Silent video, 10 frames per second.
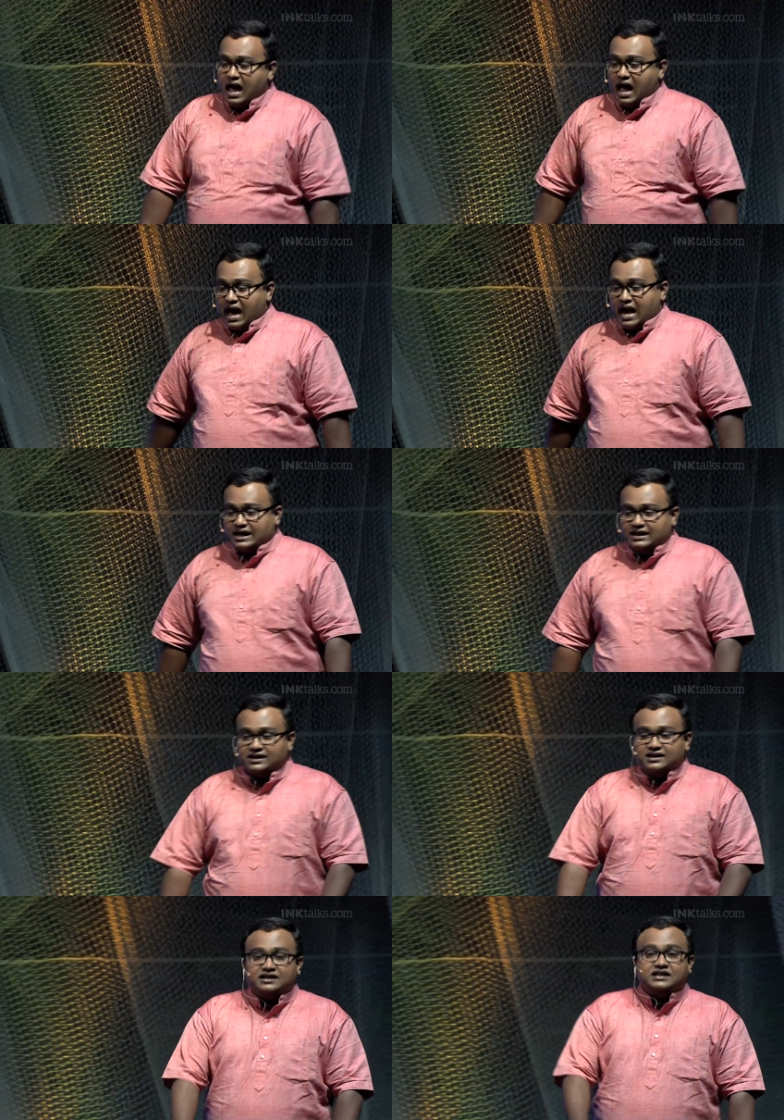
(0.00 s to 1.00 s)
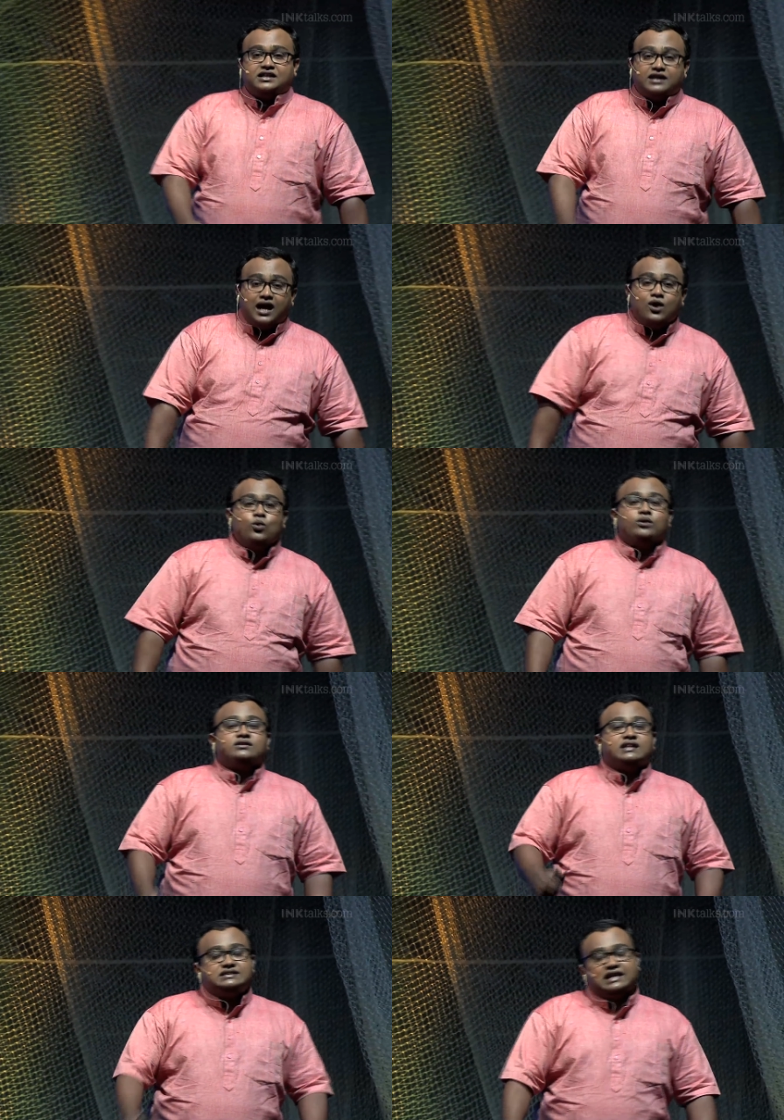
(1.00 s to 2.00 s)
And now
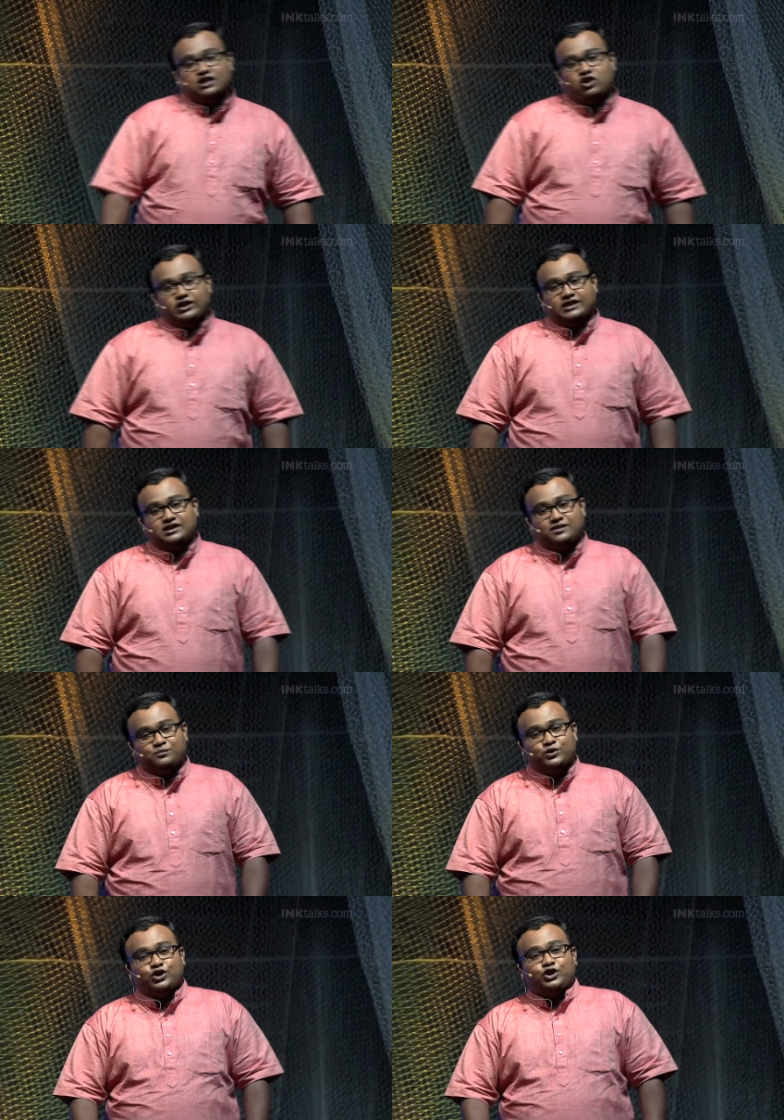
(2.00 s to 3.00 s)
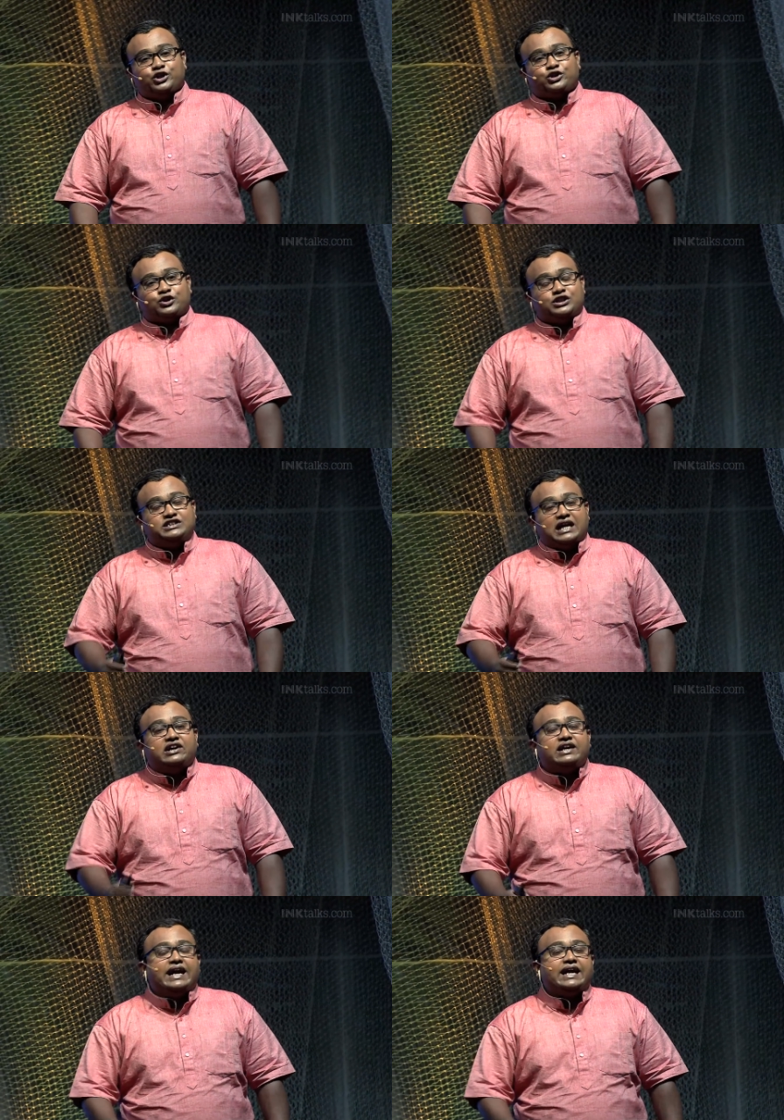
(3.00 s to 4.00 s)
this algorithm could
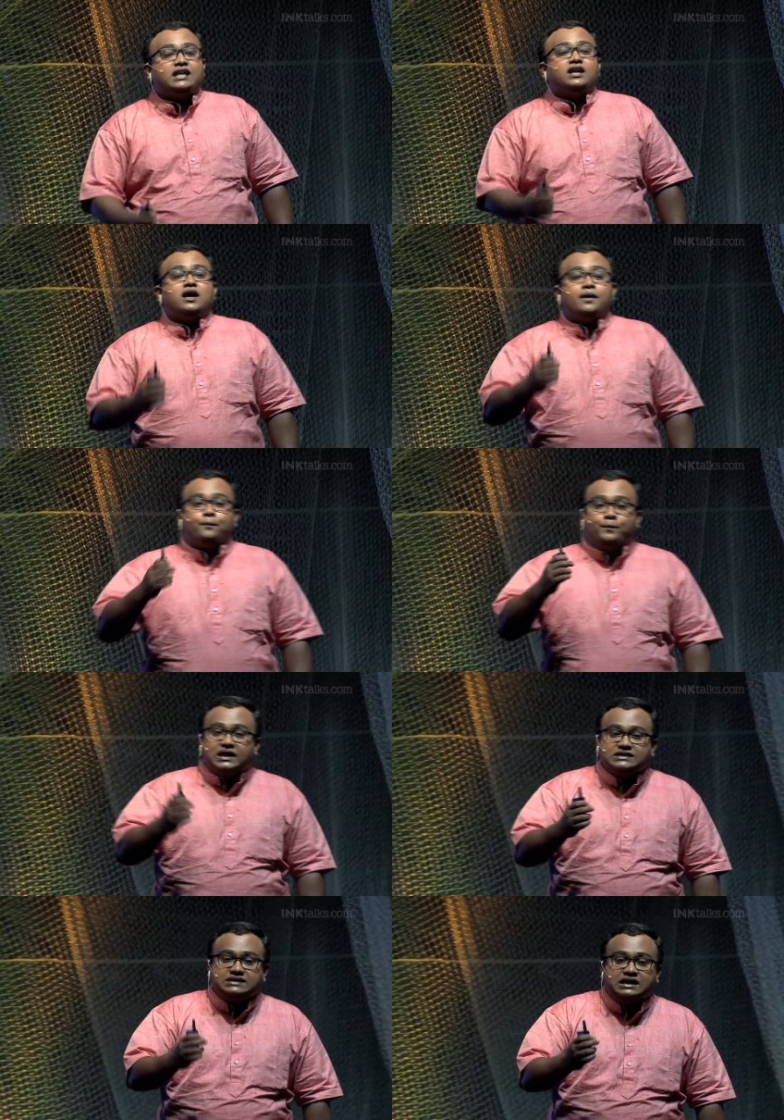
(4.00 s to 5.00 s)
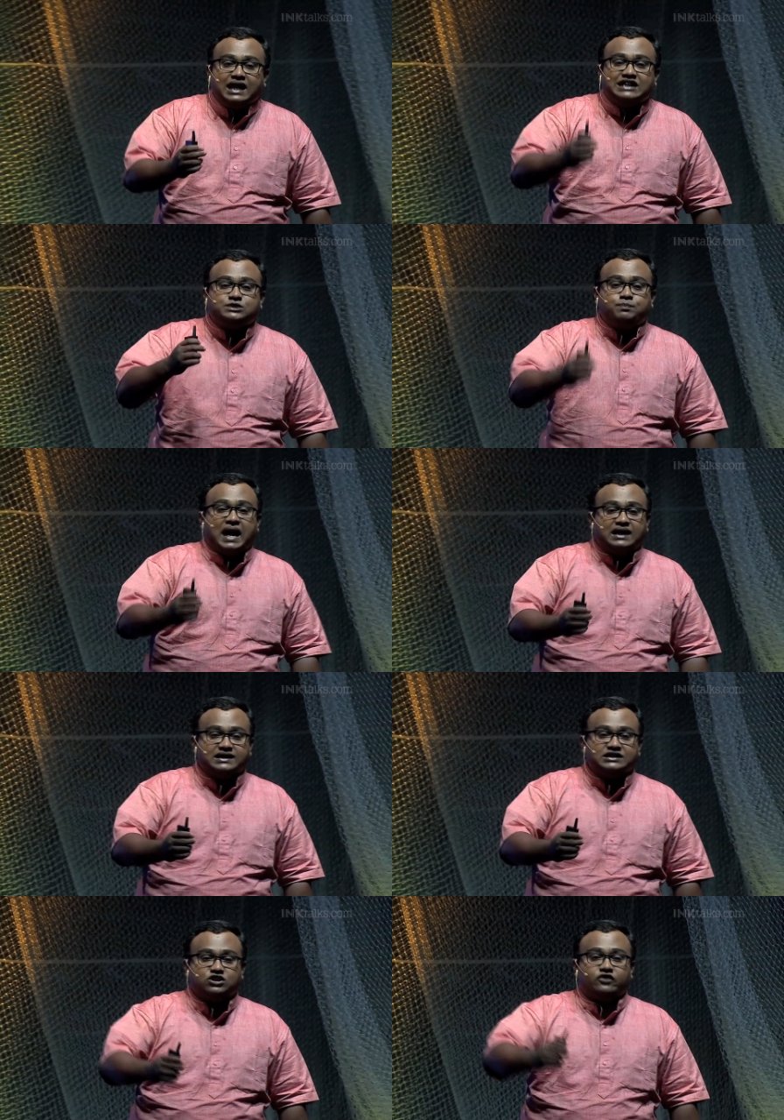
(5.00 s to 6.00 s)
generate personalized
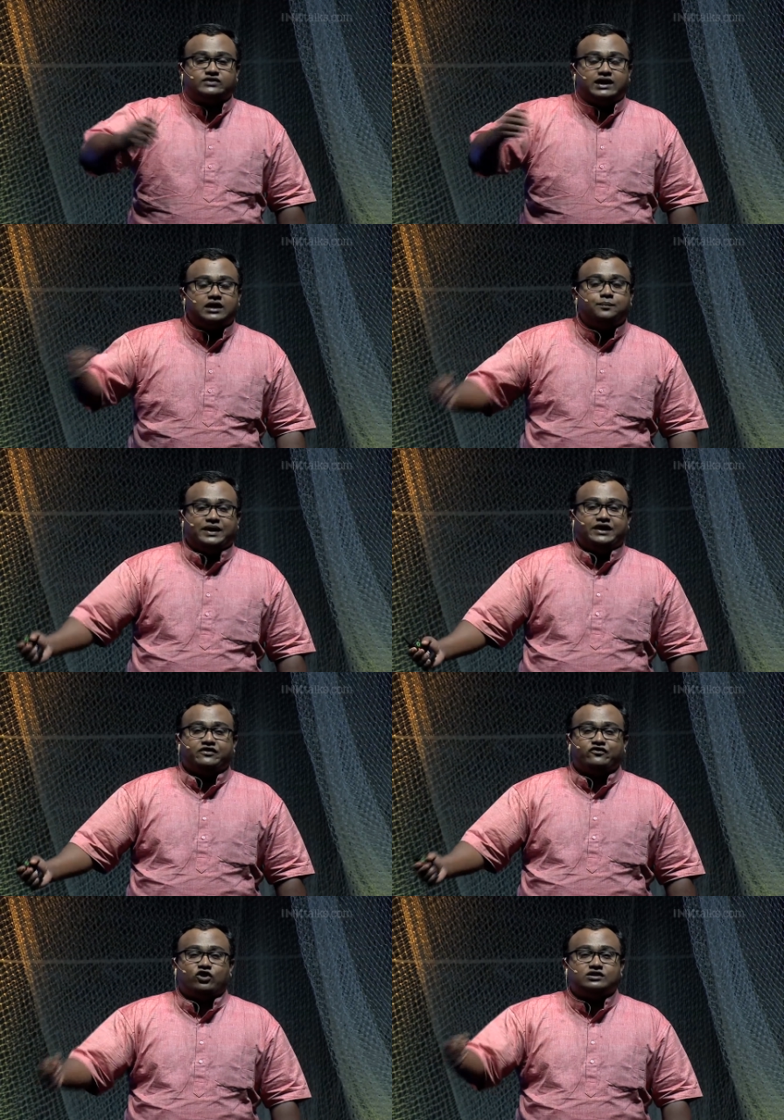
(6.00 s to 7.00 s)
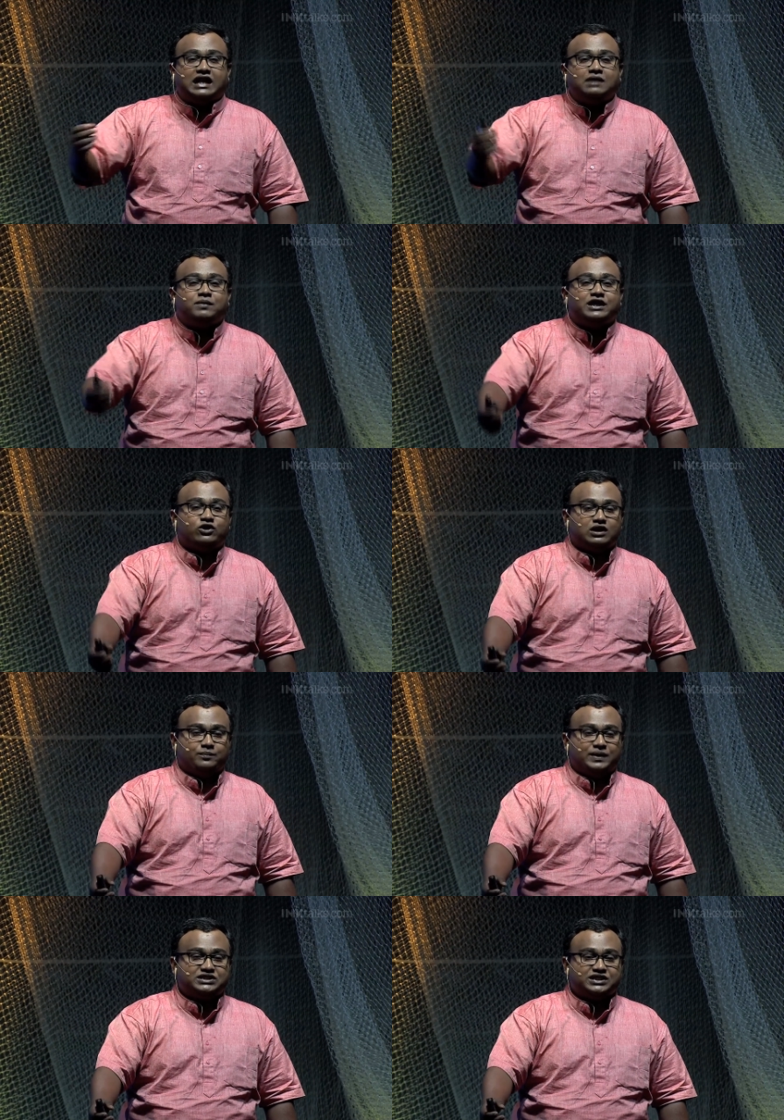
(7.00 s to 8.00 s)
patterns of therapy for that particular
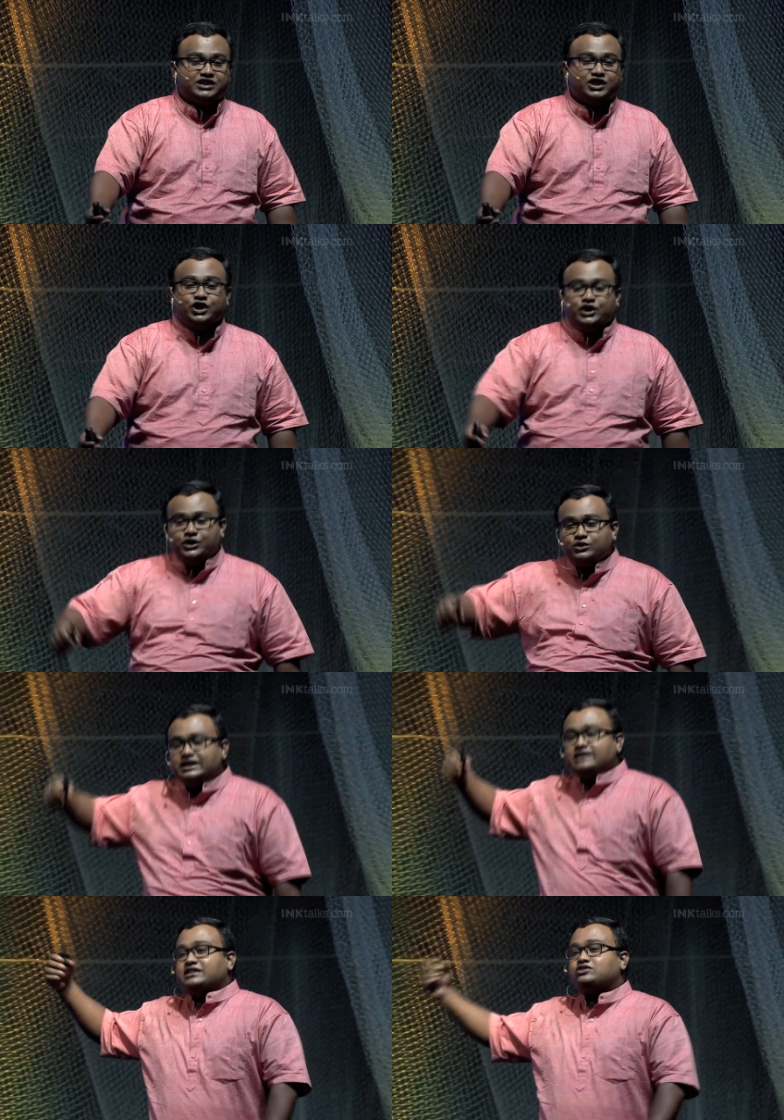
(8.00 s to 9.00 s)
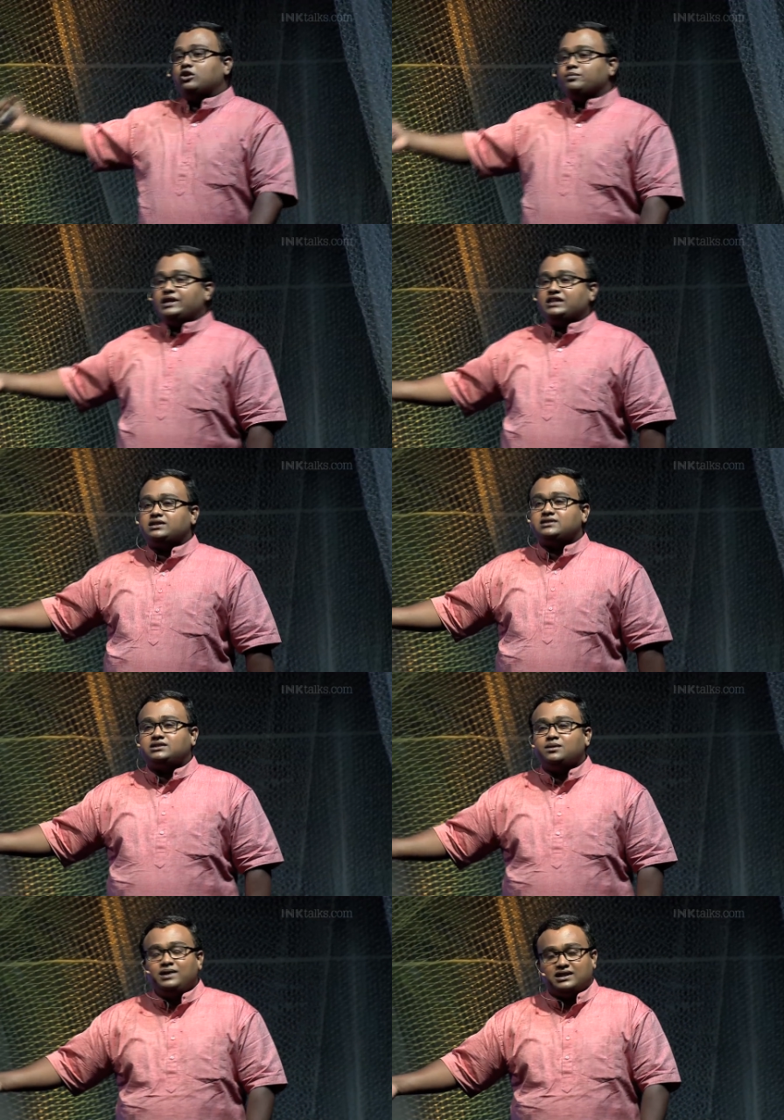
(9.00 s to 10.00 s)
patient using this combinational
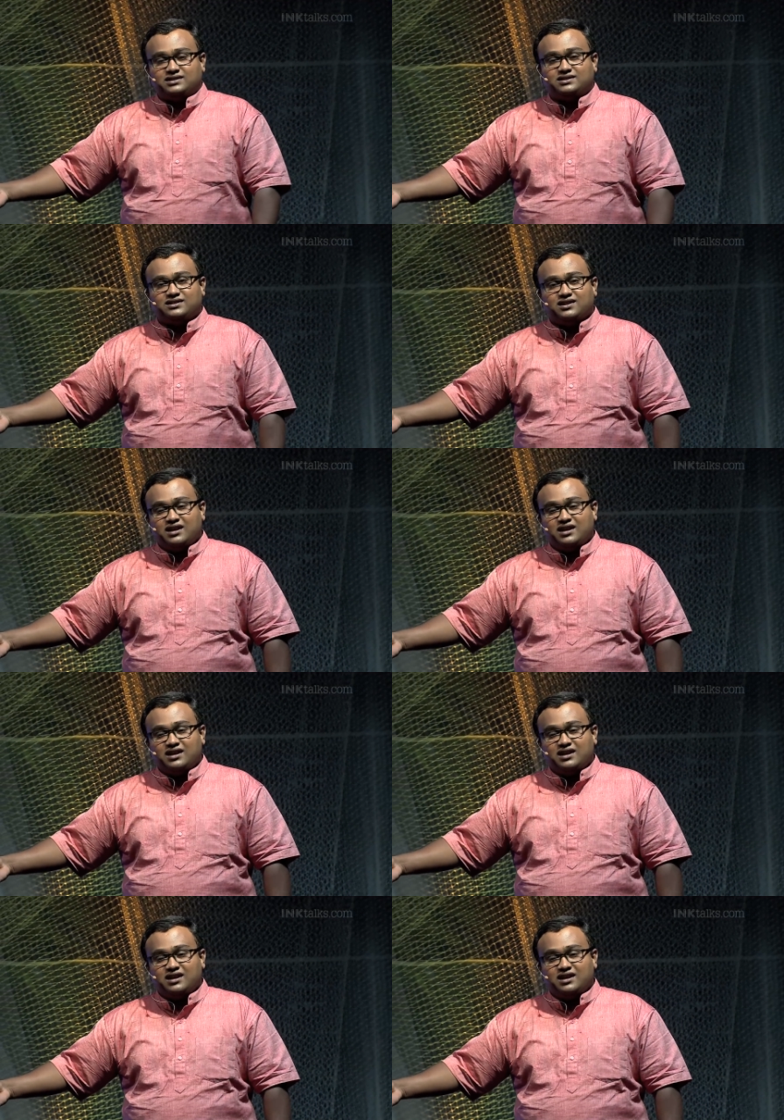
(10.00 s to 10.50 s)
stimulus.